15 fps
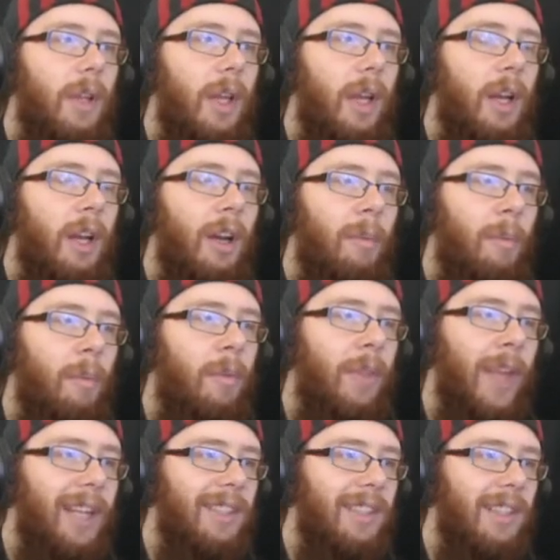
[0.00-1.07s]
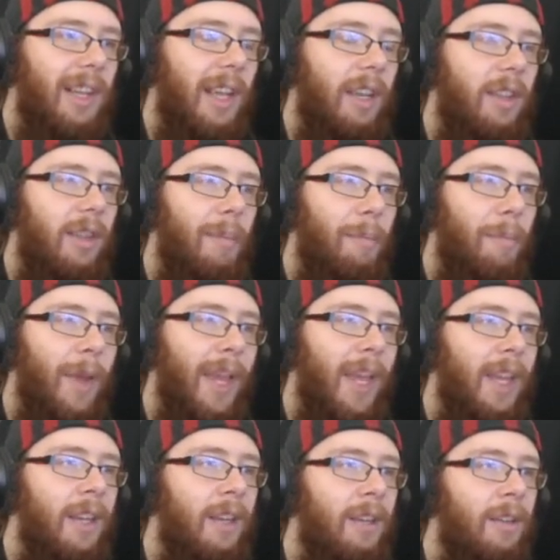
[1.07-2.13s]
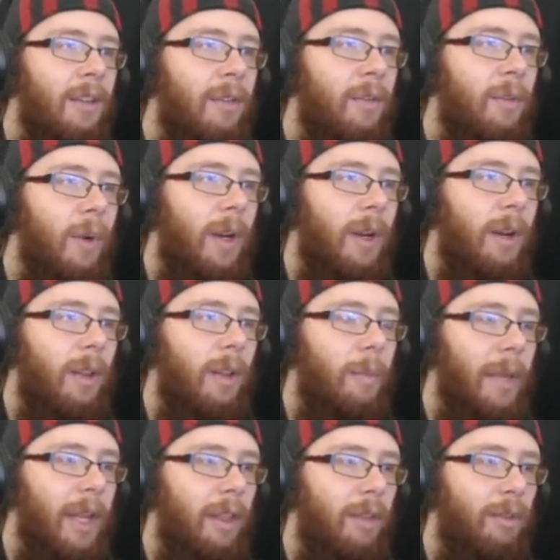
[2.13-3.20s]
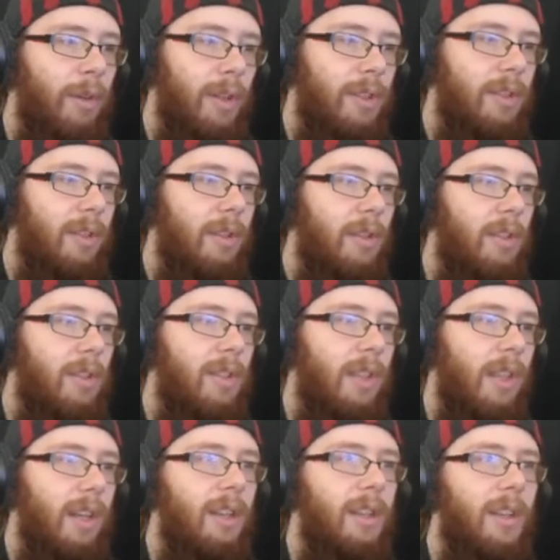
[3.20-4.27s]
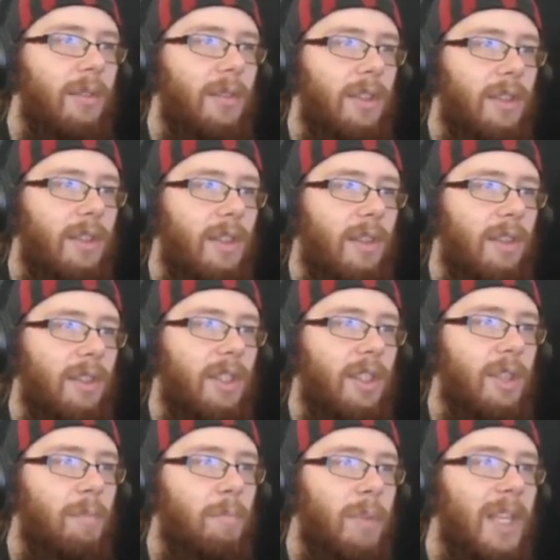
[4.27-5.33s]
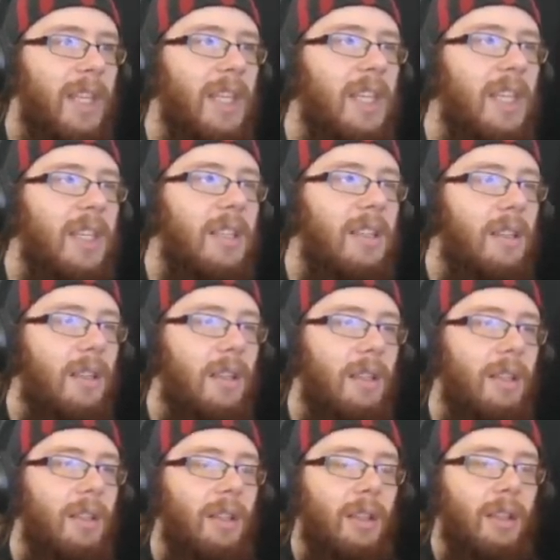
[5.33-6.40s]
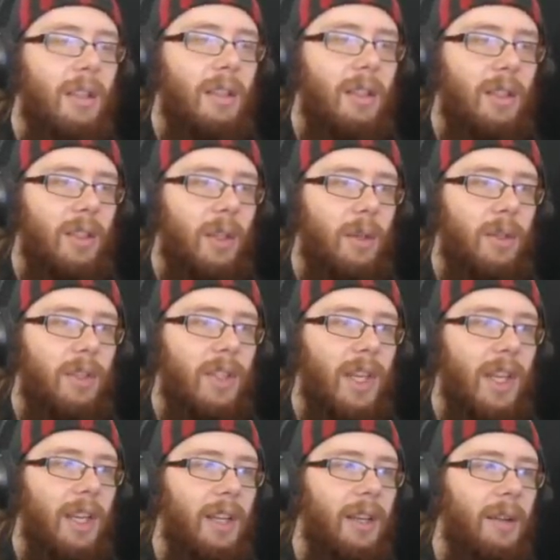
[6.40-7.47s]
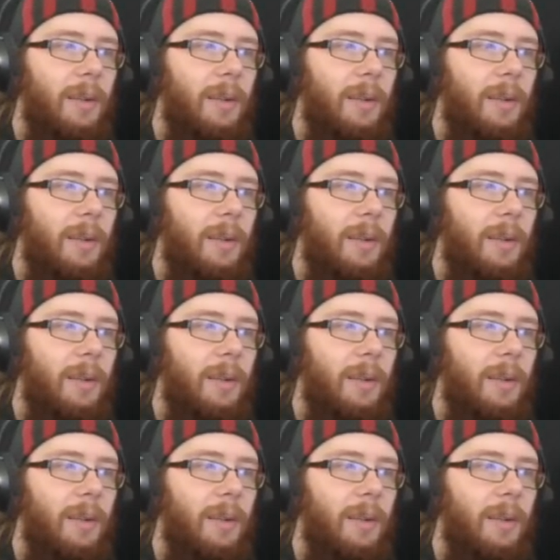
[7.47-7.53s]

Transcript: that's like the main thrusters that gives us the speed, so to say.